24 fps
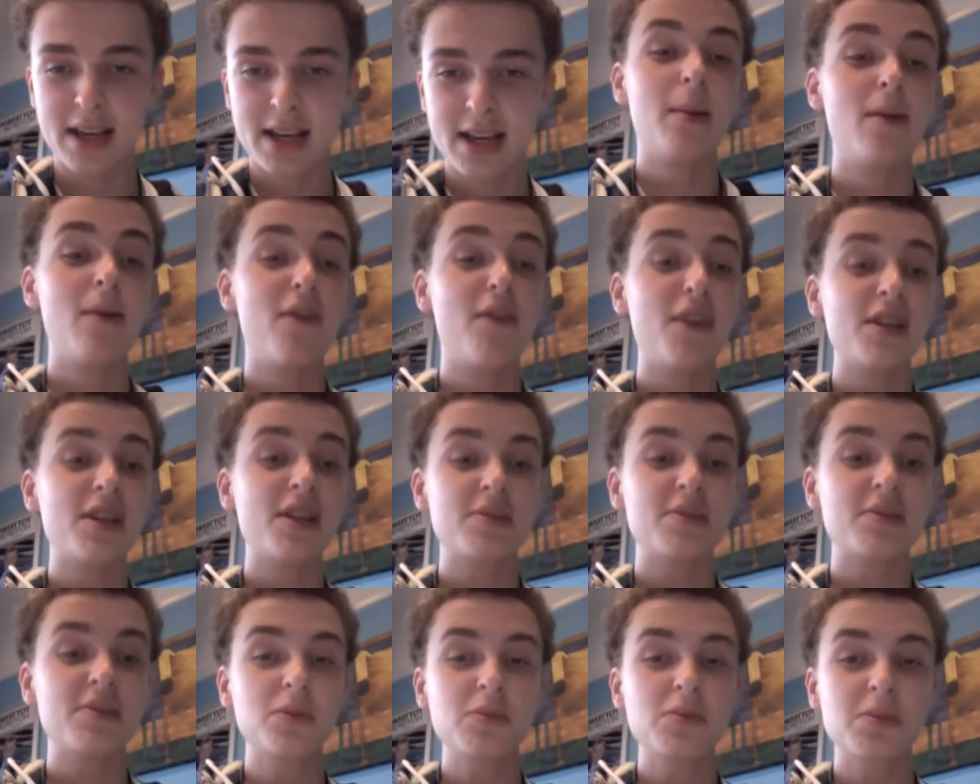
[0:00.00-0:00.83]
First
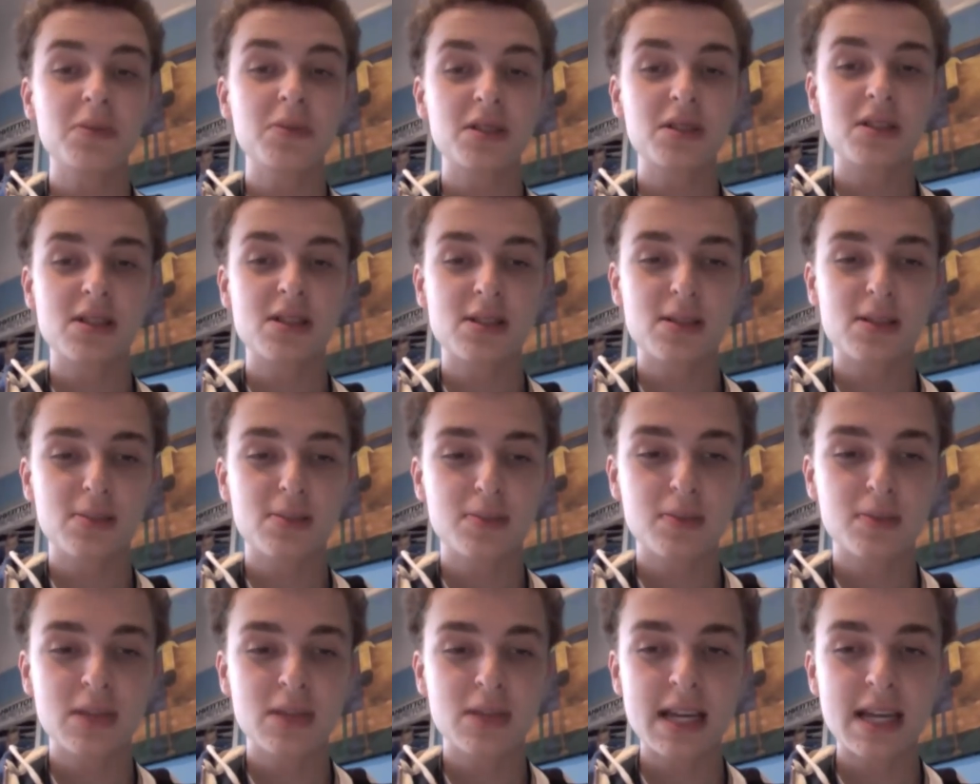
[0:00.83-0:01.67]
of all, I'm going
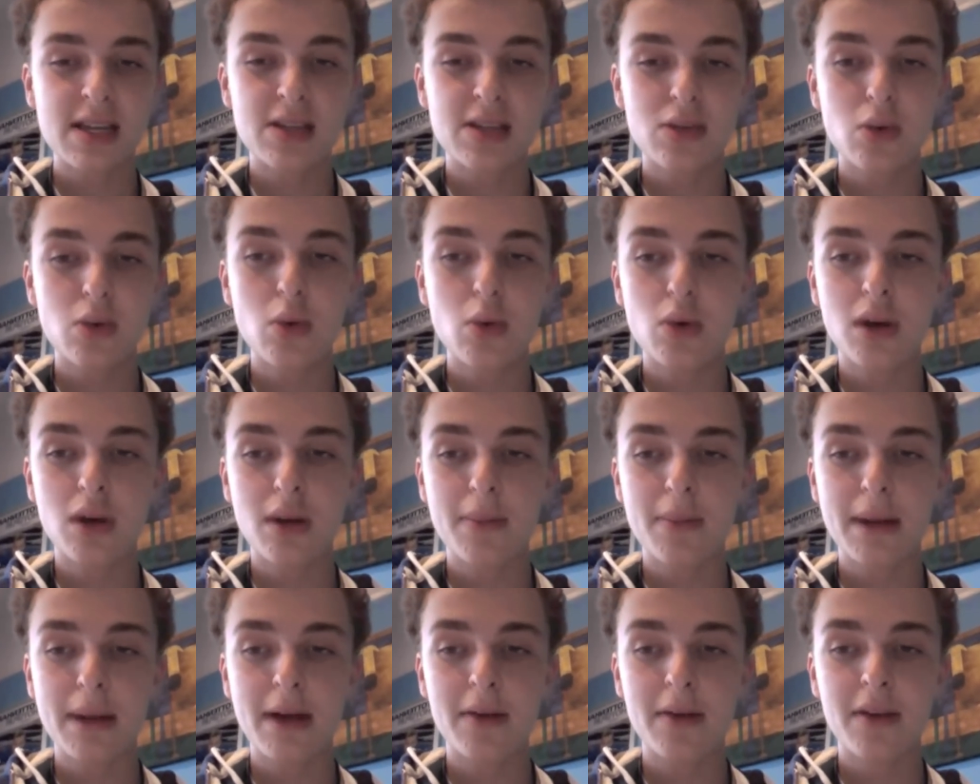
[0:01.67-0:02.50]
to talk
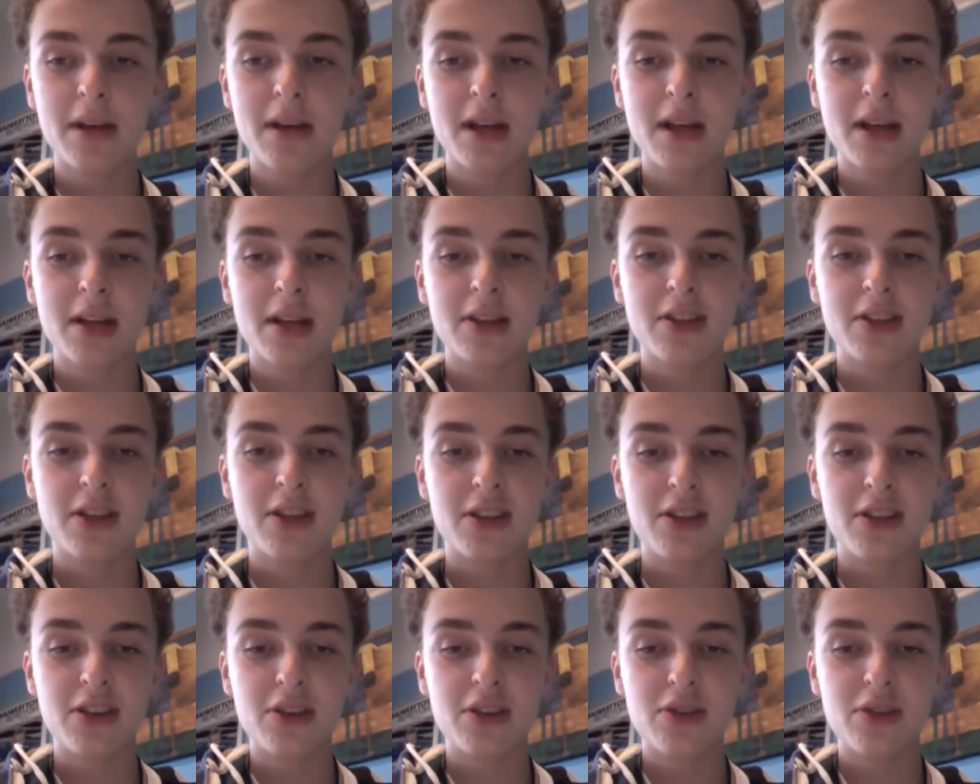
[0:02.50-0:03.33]
about the
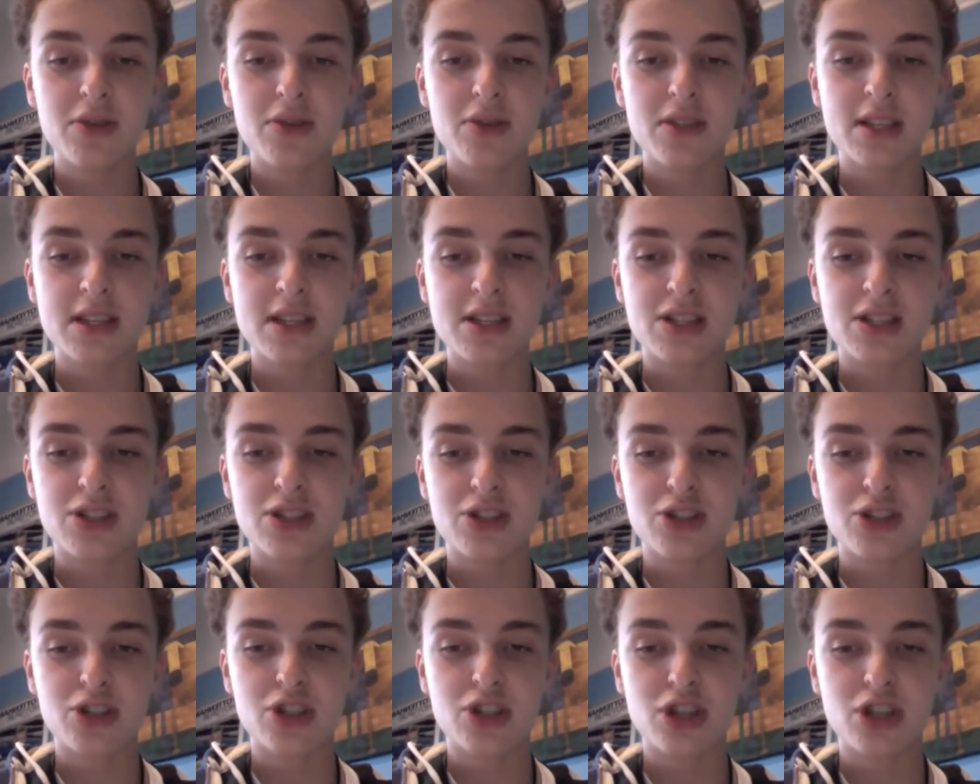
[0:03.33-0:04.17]
news that is
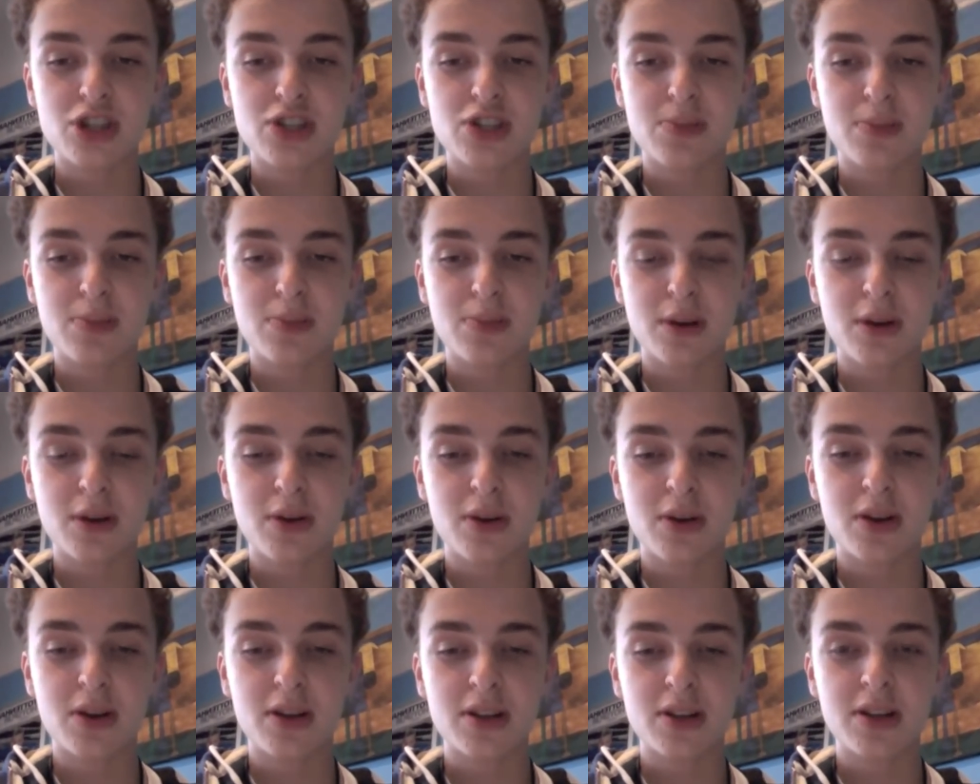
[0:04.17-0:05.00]
just
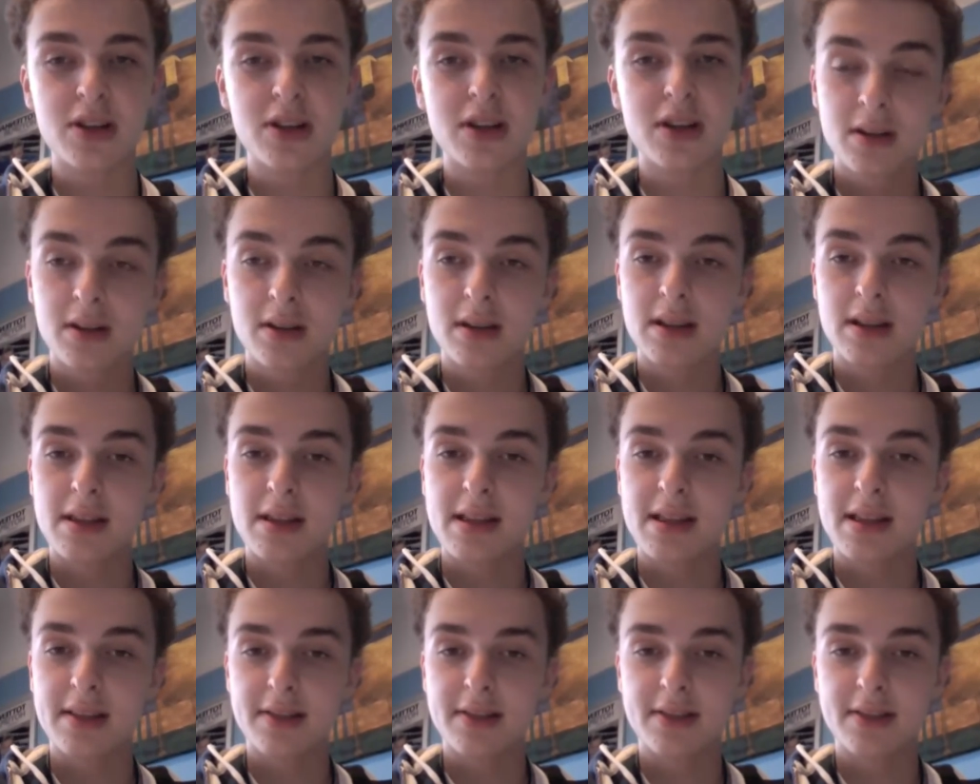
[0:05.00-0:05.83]
broken,
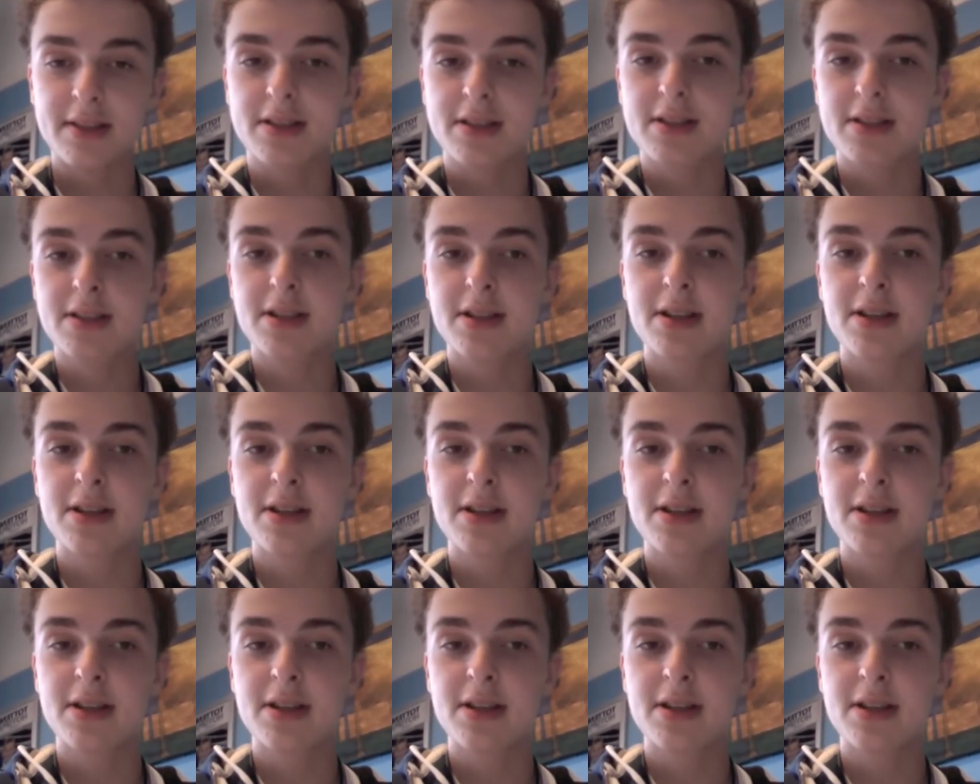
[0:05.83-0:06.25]
and